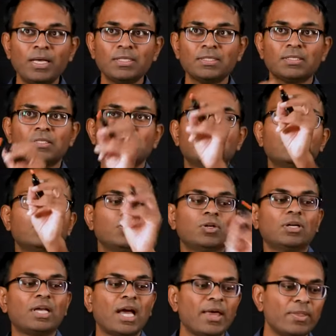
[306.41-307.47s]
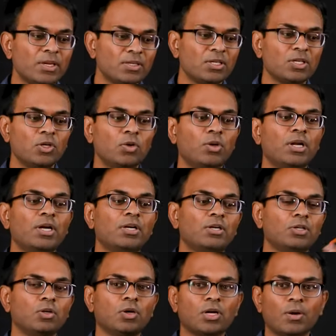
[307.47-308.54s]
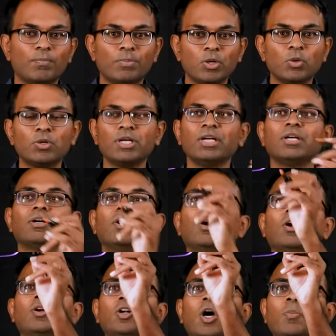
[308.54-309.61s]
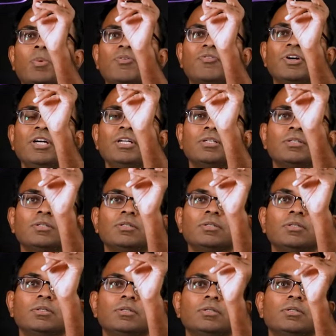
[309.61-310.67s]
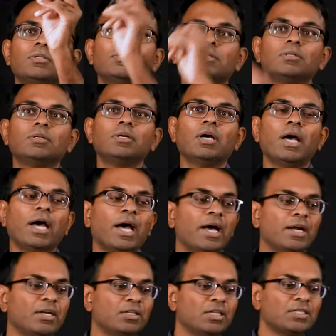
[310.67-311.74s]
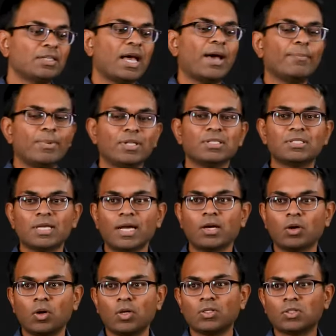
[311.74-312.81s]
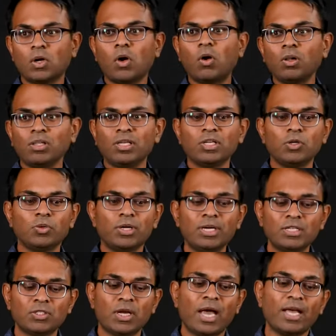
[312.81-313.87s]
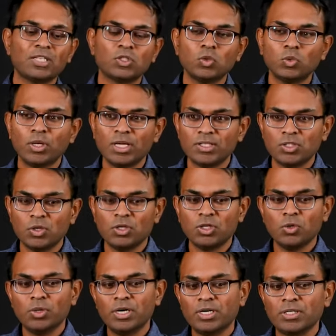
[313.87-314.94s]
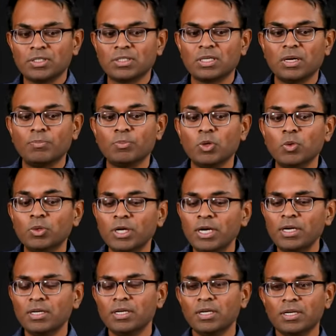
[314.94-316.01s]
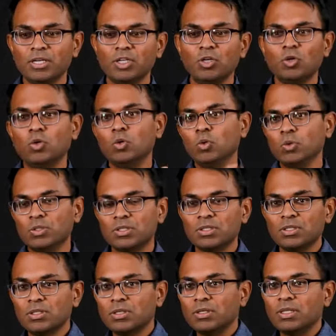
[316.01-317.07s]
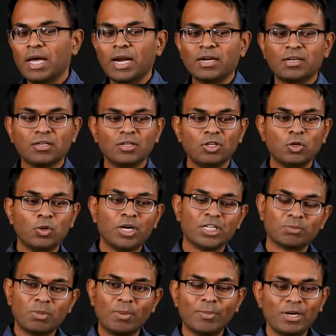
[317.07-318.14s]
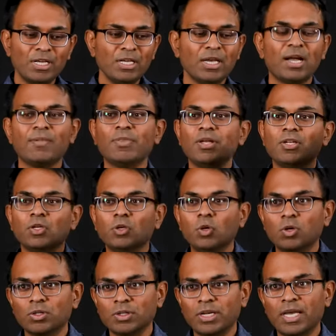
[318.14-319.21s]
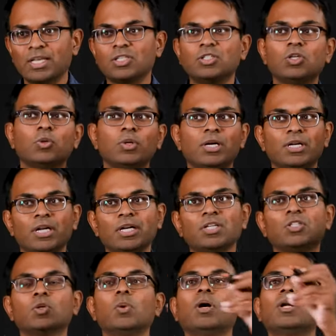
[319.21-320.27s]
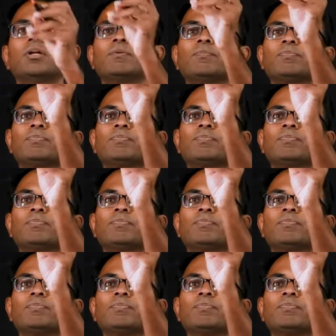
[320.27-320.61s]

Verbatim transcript: pass so you're gathering the unit you're computing on top of it and this happens across all the units so as soon as your unit is computed you lose that unit's memory and then you go to the next unit and so on